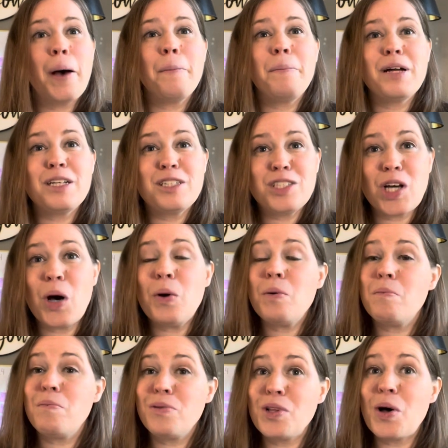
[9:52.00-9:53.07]
but
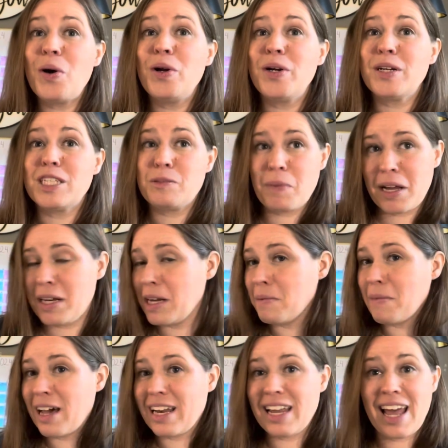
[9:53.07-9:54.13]
don't blow your spending
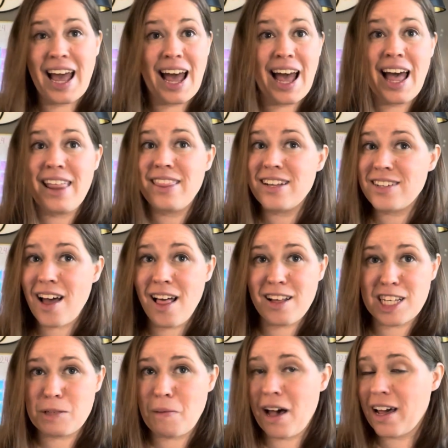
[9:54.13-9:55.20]
money at the dollar
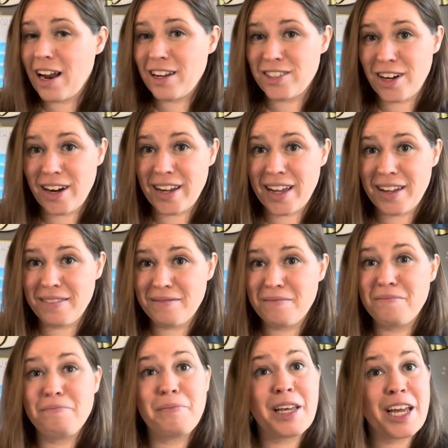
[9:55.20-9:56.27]
spot at
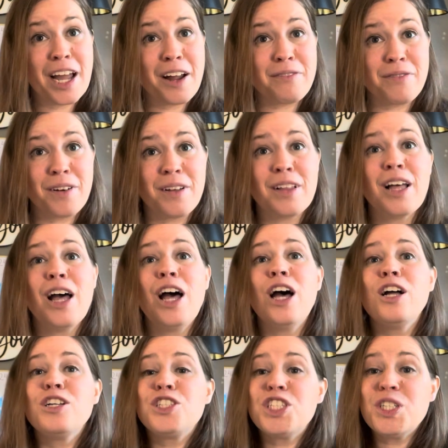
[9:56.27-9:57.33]
Target. Be careful.
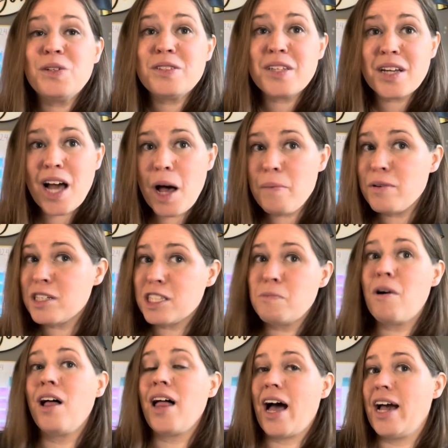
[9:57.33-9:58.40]
Choose a couple
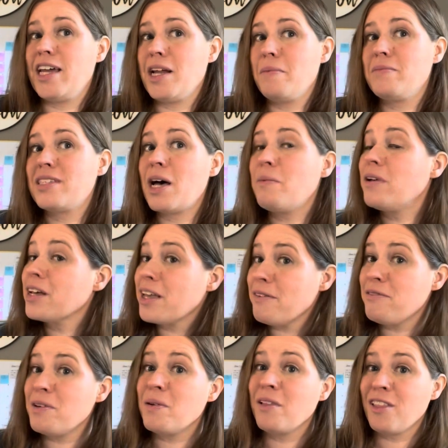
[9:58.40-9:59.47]
small items that will give
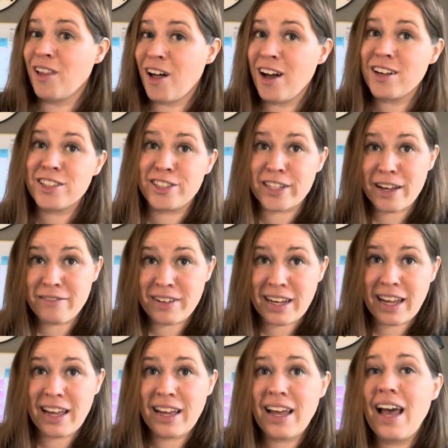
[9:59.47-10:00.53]
you
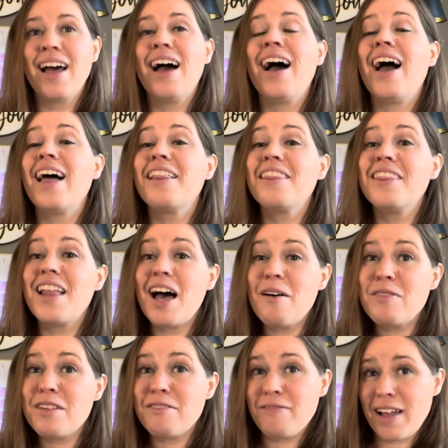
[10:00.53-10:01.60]
longevity. I
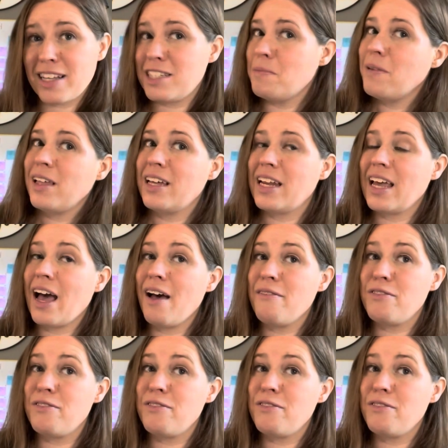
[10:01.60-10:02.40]
love the flexibility of